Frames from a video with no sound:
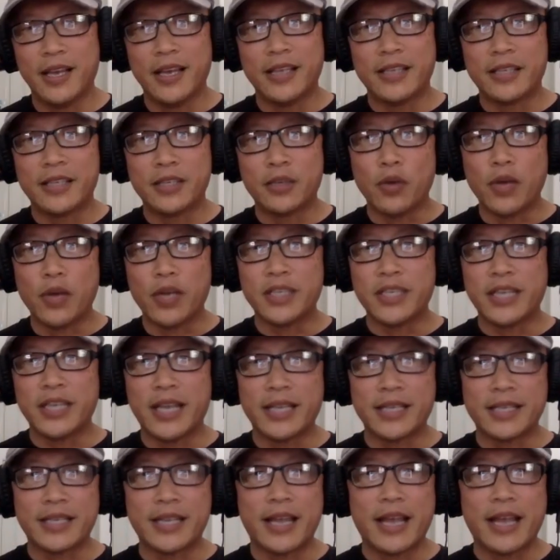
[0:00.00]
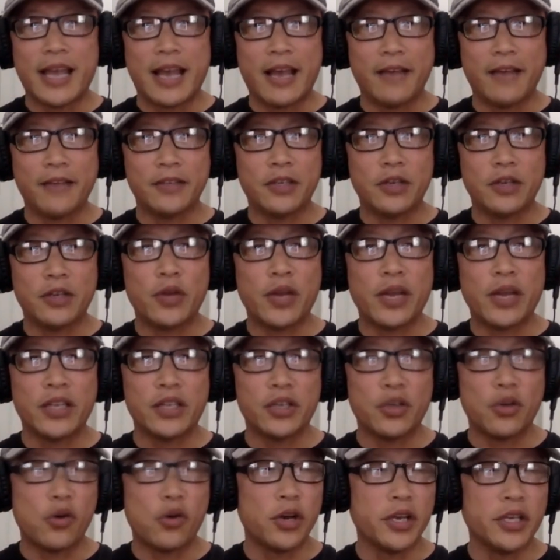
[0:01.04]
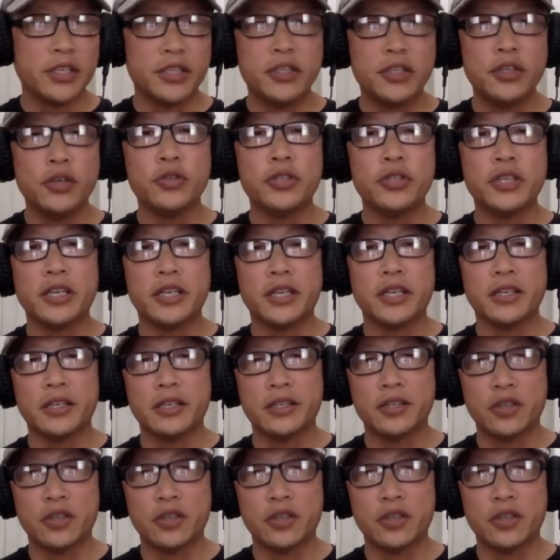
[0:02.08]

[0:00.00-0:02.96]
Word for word: it's the one chance that I have to create toys using